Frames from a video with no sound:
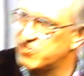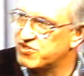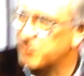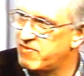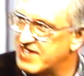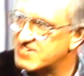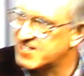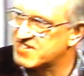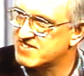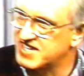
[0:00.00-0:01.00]
It took her about
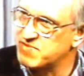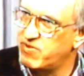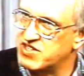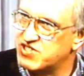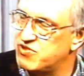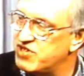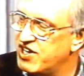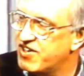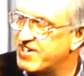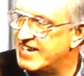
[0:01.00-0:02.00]
six months to a
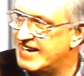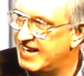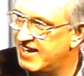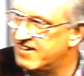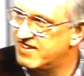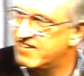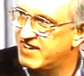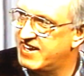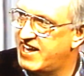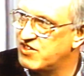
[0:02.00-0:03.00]
year to get in,
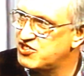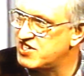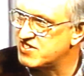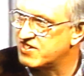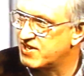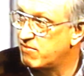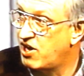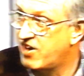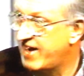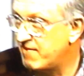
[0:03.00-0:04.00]
and now she's in
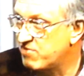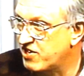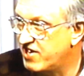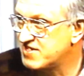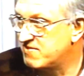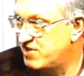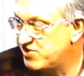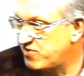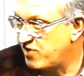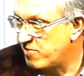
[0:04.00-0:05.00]
Gabon, Africa as a
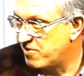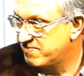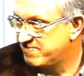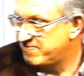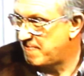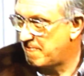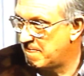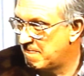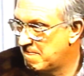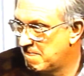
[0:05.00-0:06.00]
fish farmer.
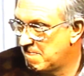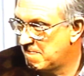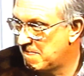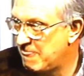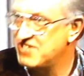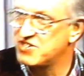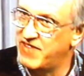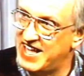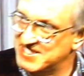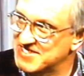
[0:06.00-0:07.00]

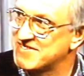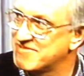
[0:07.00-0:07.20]
So that's...